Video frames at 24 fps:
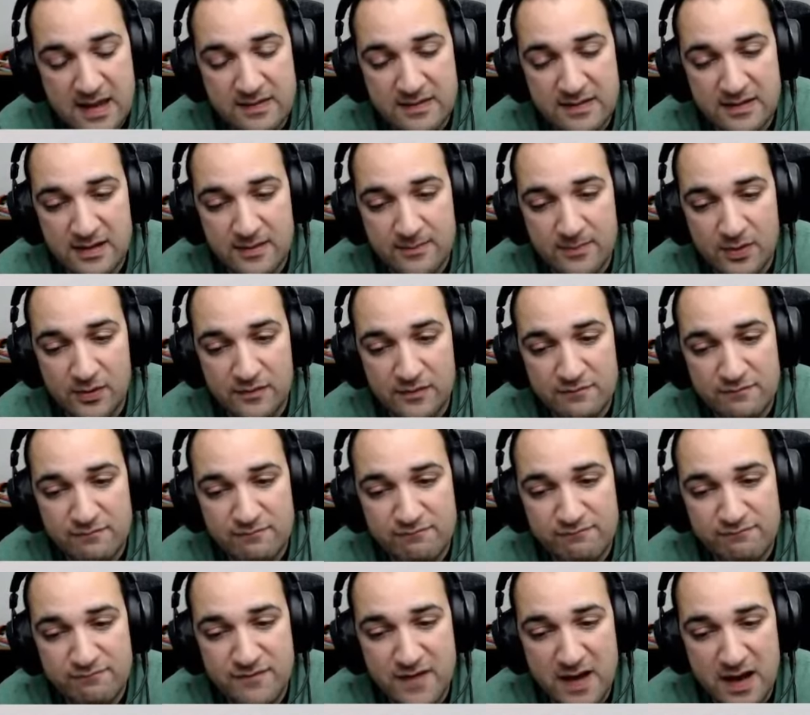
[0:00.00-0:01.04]
They are both
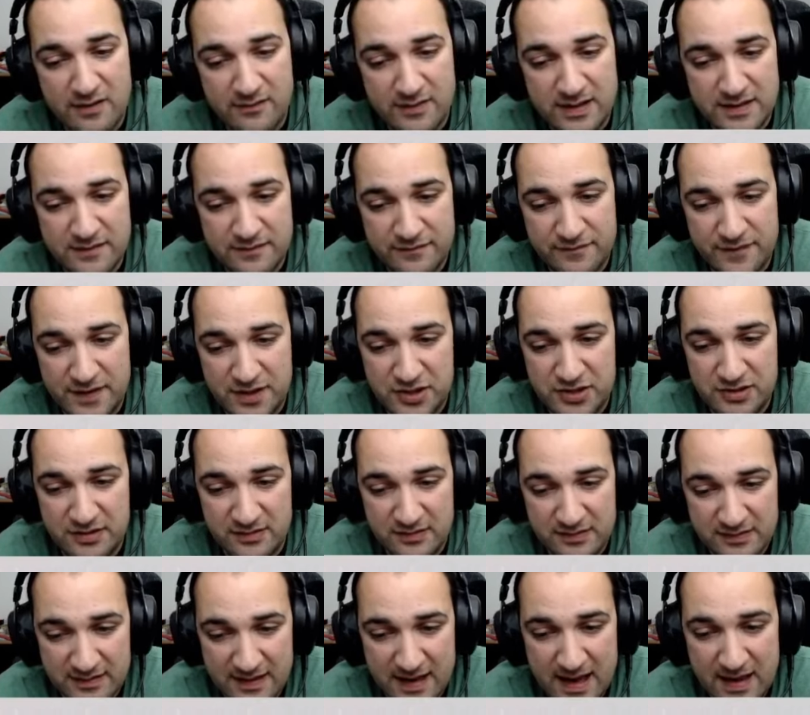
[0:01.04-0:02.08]
very
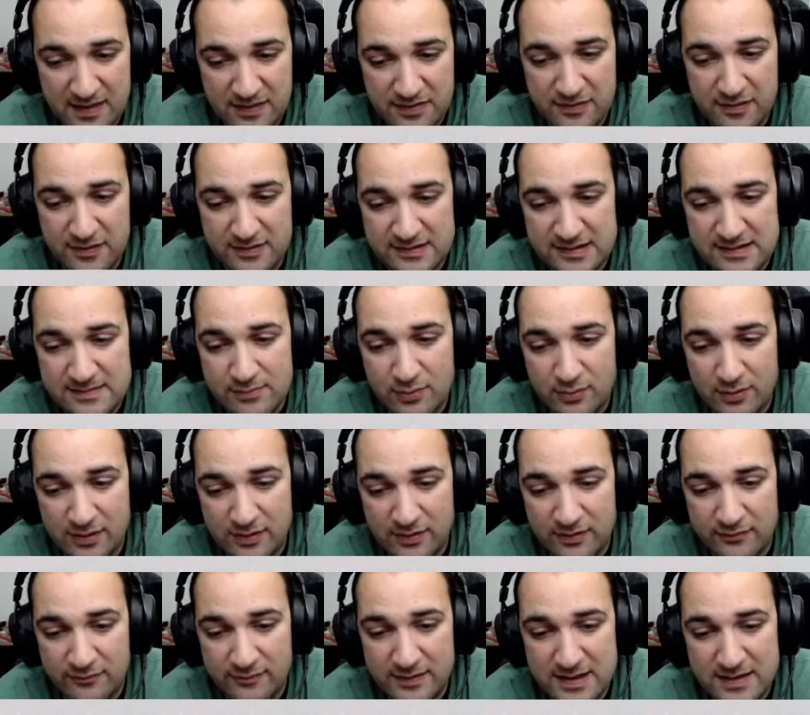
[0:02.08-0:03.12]
efficient at 13.3
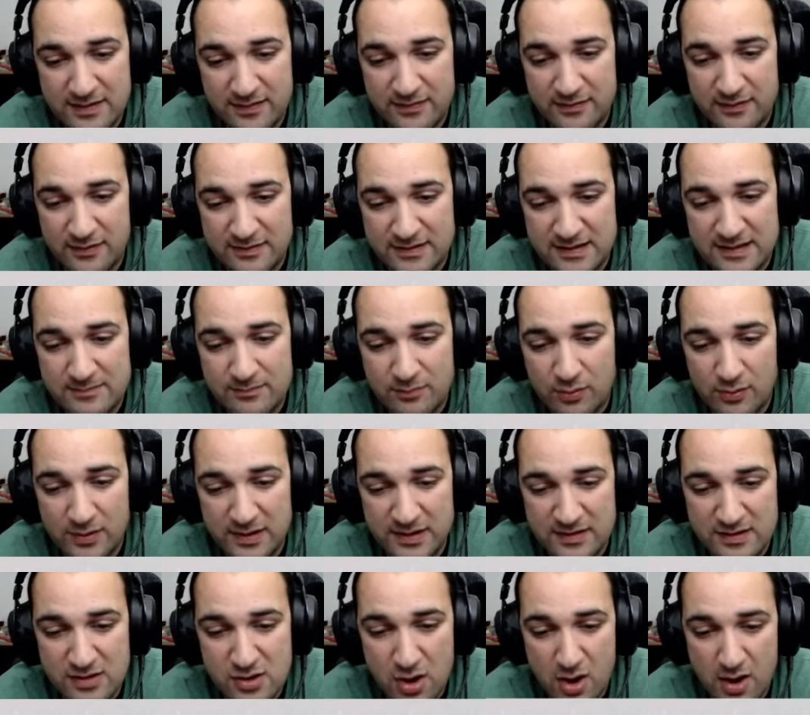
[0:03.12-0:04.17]
and
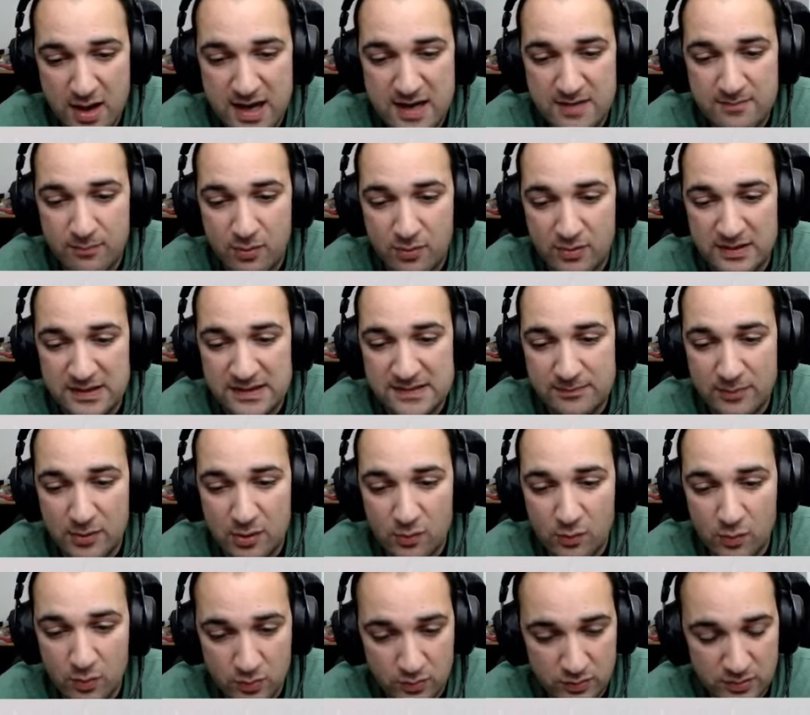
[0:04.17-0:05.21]
13.9 points per
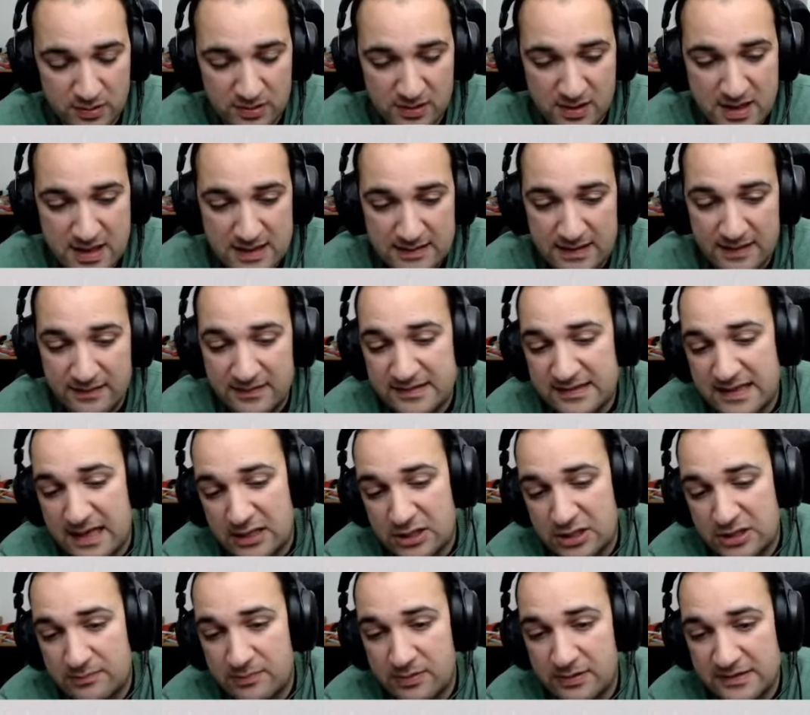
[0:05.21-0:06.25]
wound. Now, this
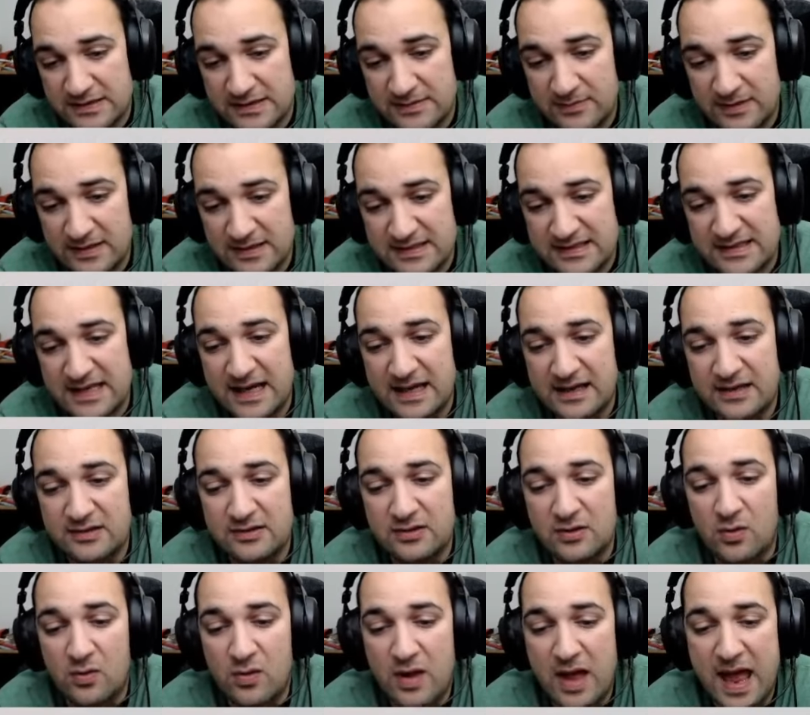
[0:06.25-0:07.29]
actually puts them at the
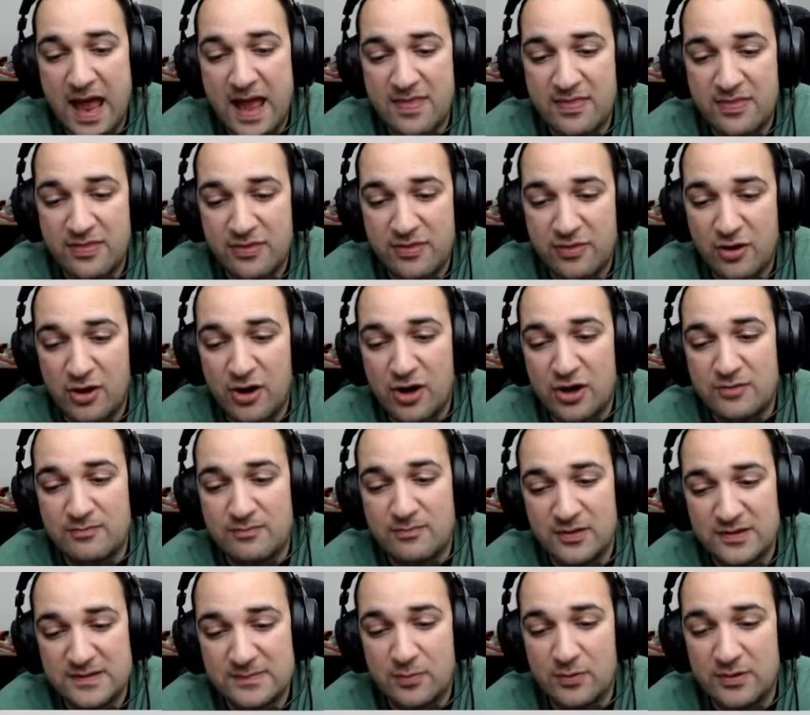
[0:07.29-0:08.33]
second and third
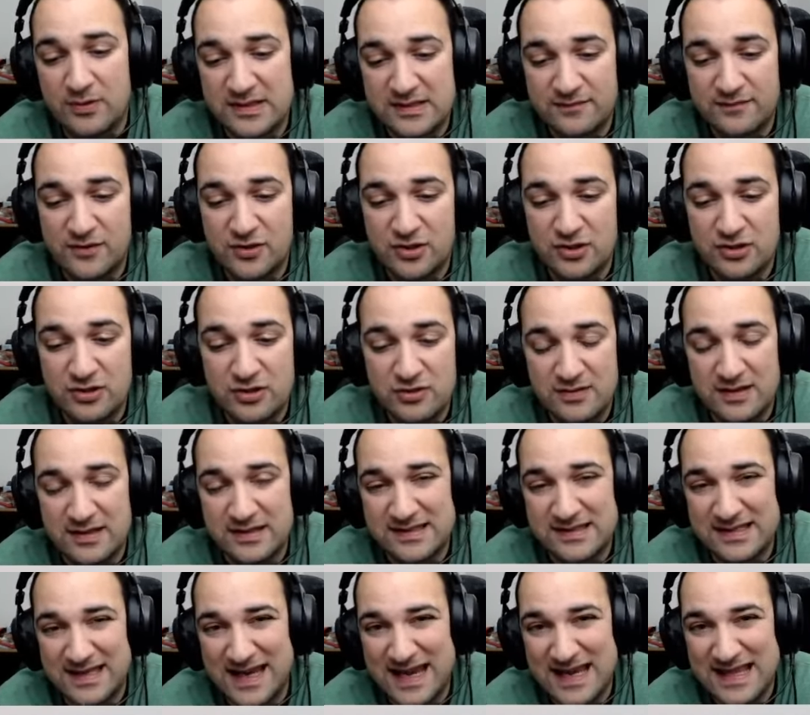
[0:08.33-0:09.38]
most points efficient
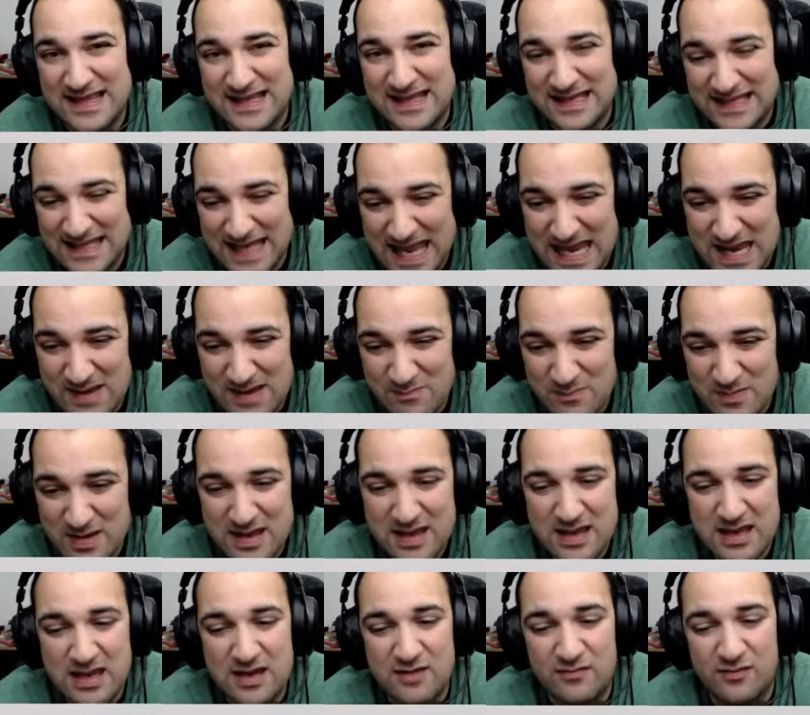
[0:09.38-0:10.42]
units in the game
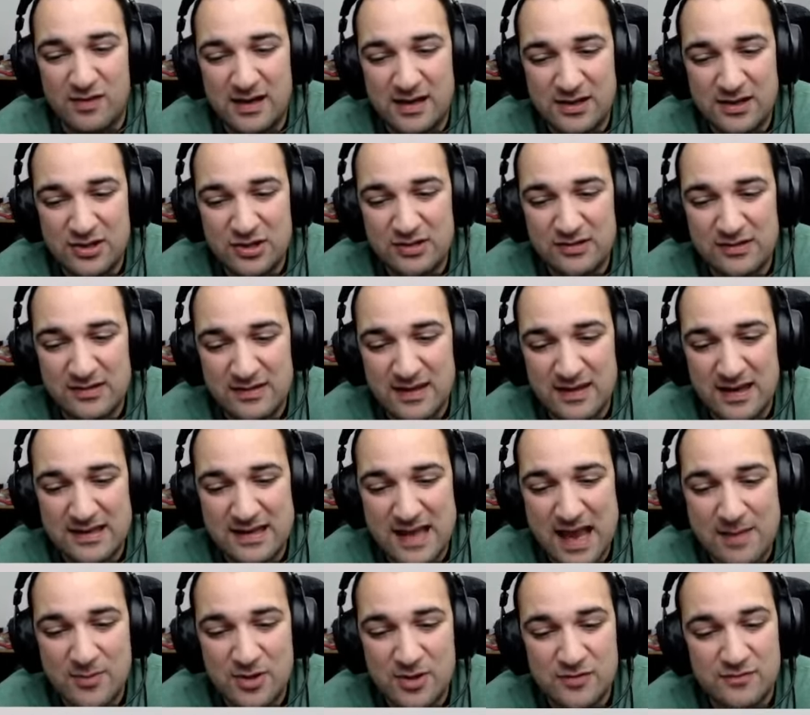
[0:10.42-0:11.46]
in relation to their
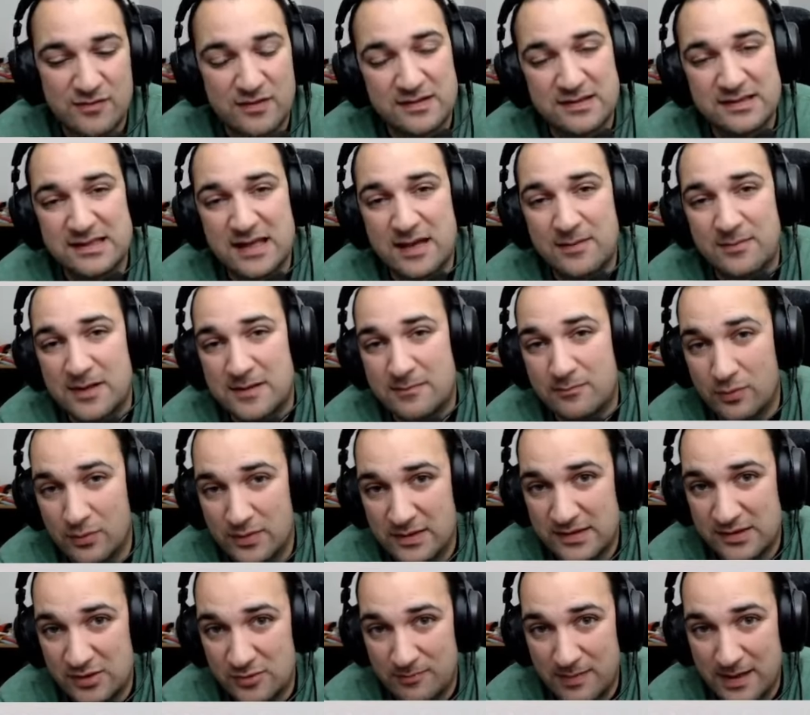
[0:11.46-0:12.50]
damage versus how many
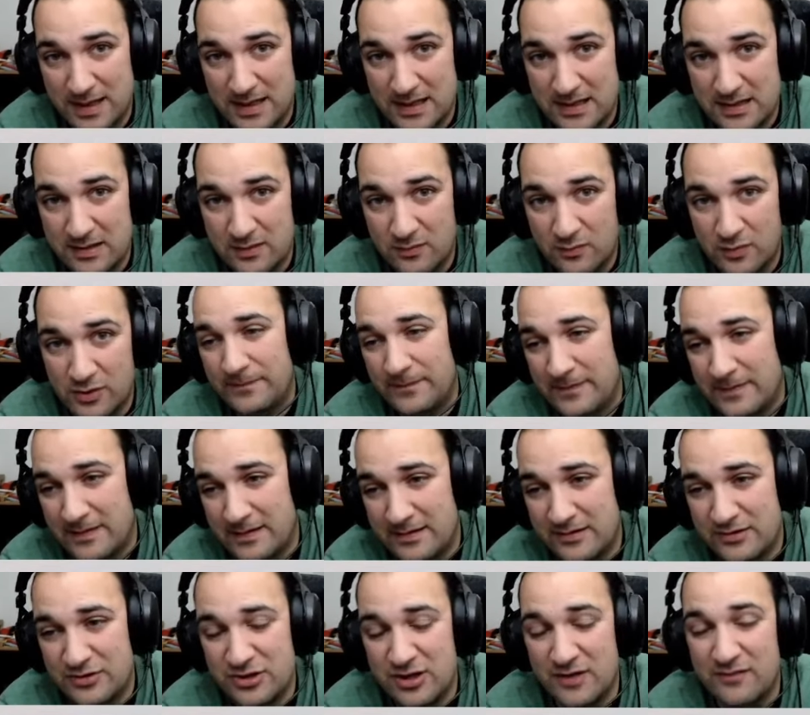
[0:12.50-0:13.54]
points you pay, which
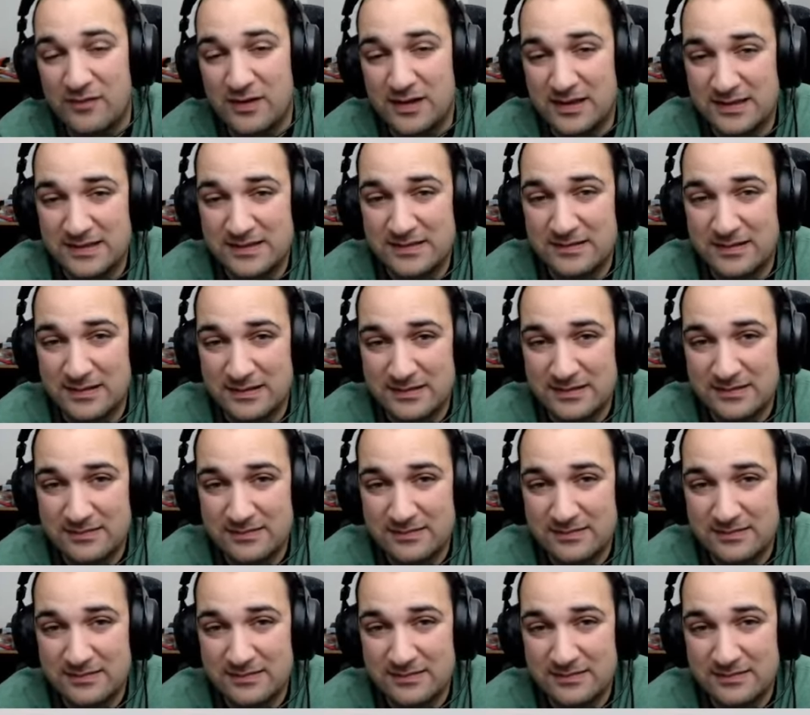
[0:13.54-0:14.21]
generally it's